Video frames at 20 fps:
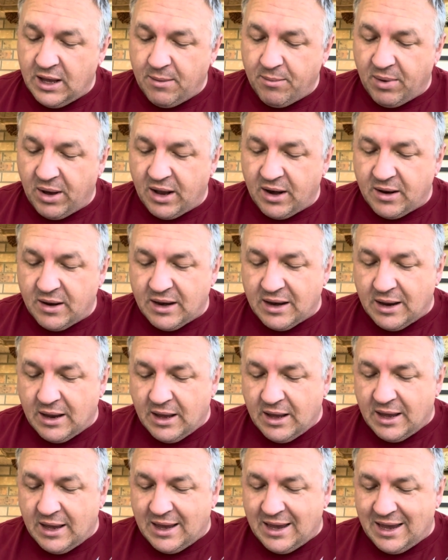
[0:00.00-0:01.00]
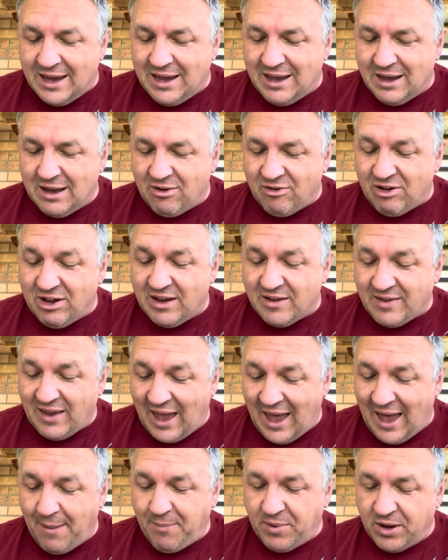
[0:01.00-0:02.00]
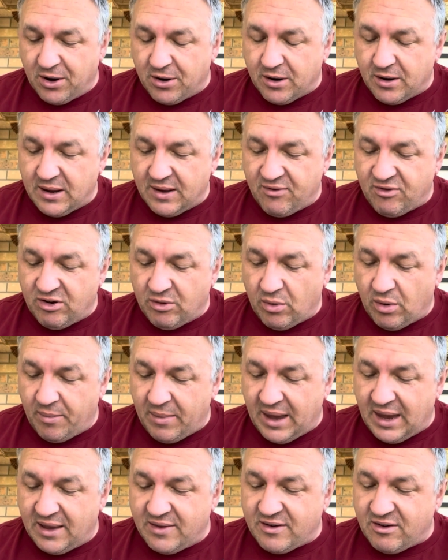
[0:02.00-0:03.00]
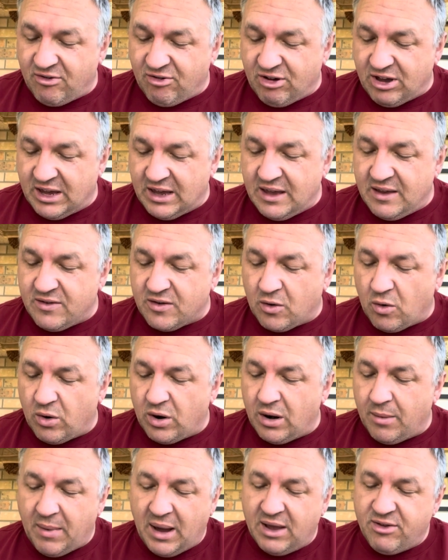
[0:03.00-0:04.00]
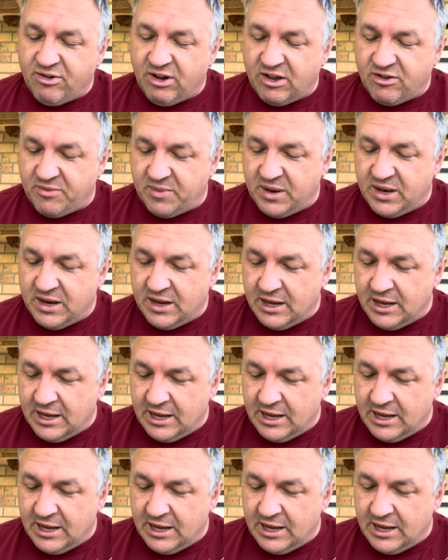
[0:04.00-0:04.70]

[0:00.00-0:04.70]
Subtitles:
but she is happier if she remains as she is, according to my judgment,